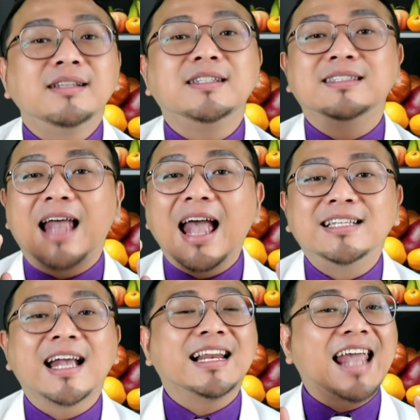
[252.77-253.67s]
it's
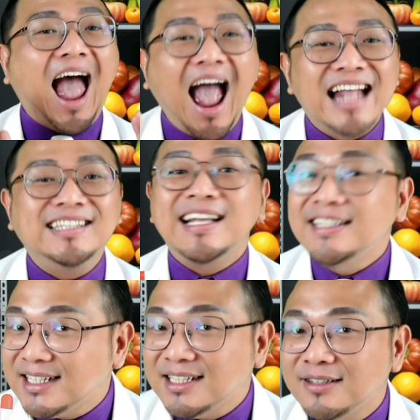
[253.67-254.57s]
exactly
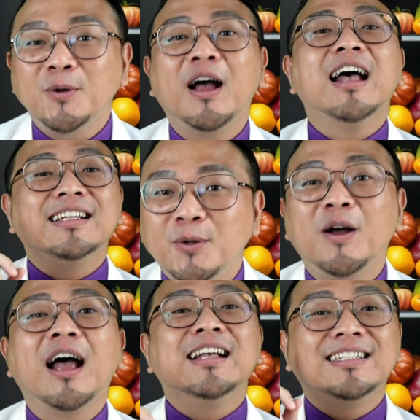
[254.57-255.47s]
identical
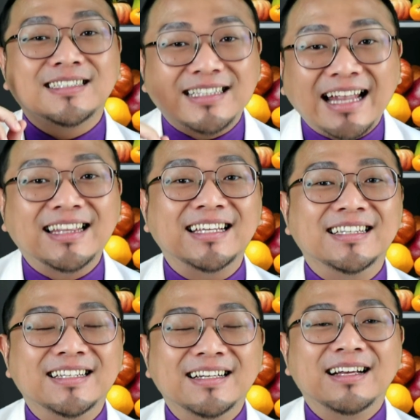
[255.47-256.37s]
to
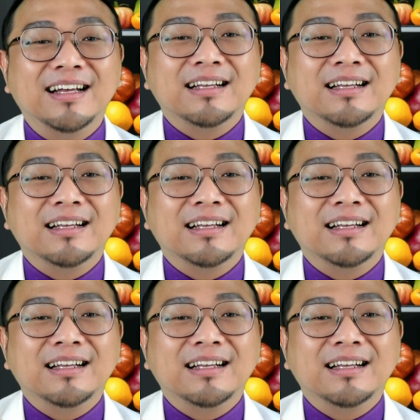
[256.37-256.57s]
statin.